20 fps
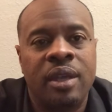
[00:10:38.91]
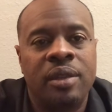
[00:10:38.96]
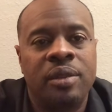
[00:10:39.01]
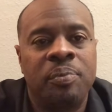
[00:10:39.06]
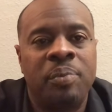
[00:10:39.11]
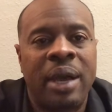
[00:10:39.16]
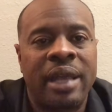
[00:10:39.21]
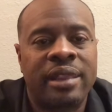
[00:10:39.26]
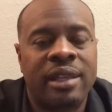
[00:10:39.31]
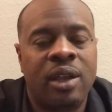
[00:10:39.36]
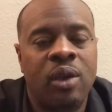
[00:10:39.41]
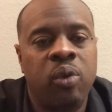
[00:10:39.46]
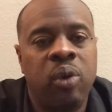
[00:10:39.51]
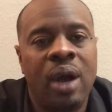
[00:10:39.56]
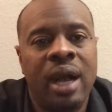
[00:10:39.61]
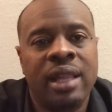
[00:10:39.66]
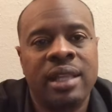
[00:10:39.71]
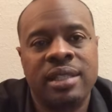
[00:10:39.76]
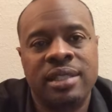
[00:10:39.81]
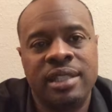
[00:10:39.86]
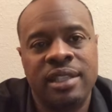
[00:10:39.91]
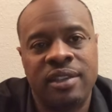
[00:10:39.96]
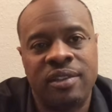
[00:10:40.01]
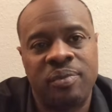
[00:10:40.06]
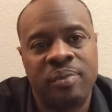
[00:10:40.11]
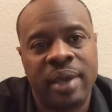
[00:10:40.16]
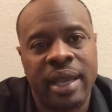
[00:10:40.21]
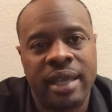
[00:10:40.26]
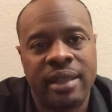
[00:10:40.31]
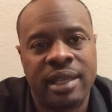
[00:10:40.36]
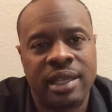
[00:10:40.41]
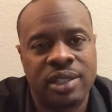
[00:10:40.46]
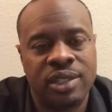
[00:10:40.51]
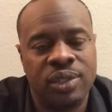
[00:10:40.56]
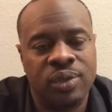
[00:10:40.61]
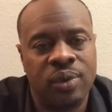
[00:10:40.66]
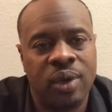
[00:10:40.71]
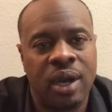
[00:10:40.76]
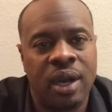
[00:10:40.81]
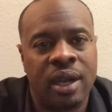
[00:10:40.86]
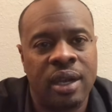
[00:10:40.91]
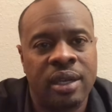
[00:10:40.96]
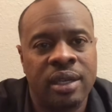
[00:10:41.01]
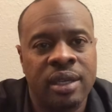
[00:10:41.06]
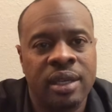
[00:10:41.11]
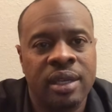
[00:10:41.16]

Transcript: by the quality of man that you are.